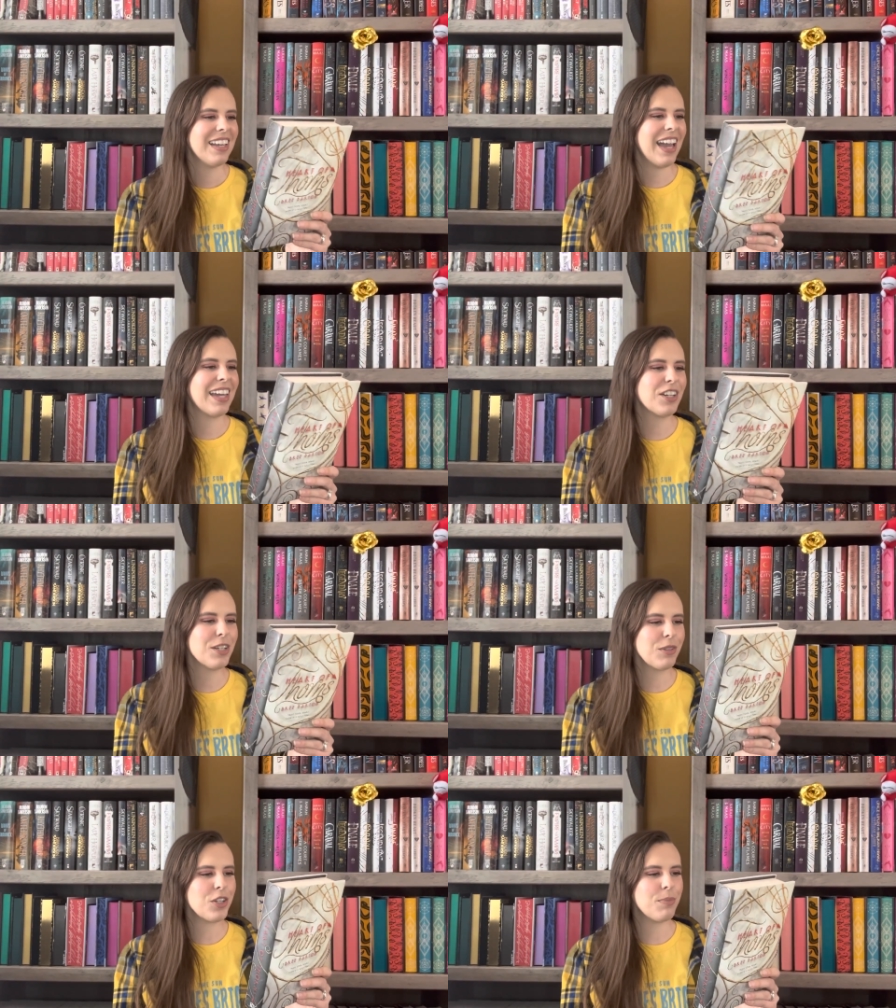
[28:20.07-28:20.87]
And her
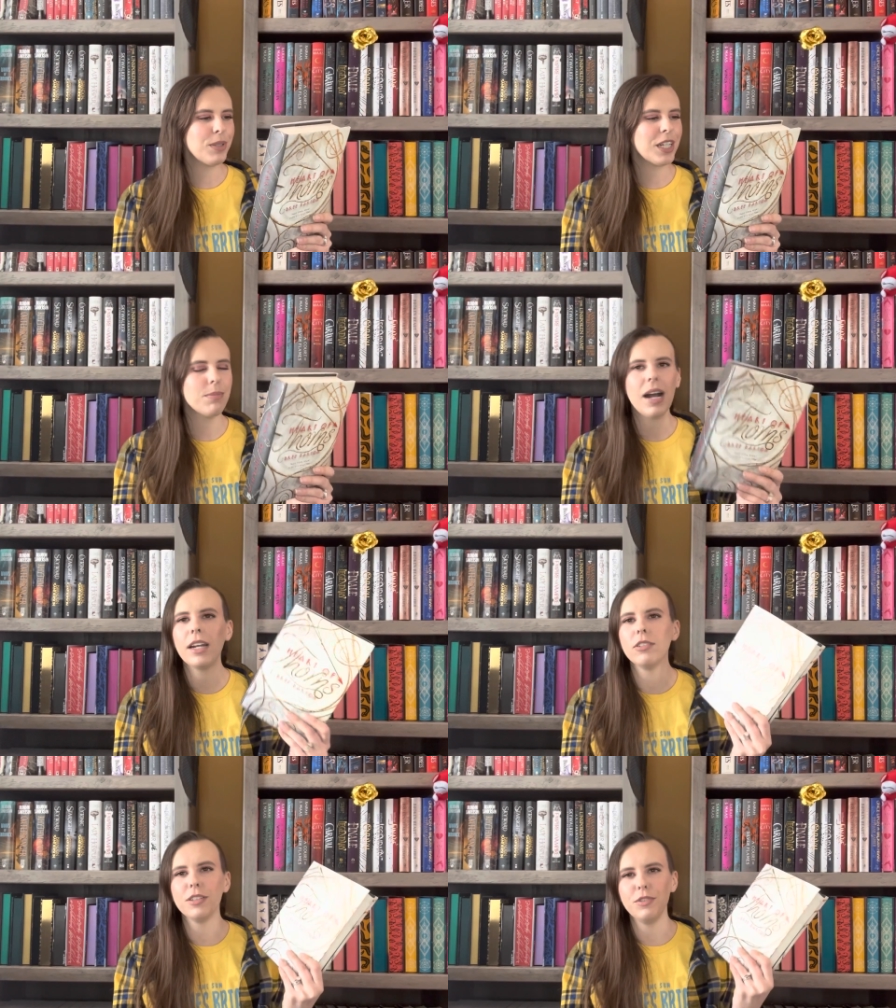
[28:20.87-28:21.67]
little blurb, I
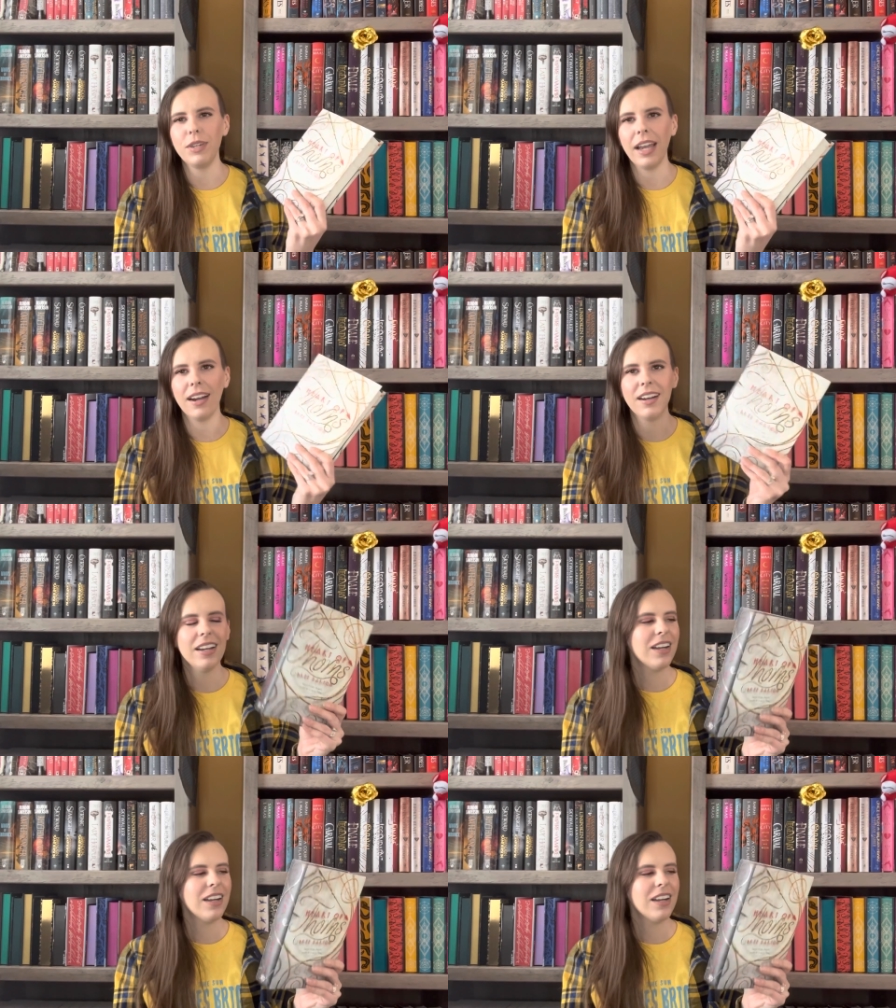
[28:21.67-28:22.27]
don't know if you care,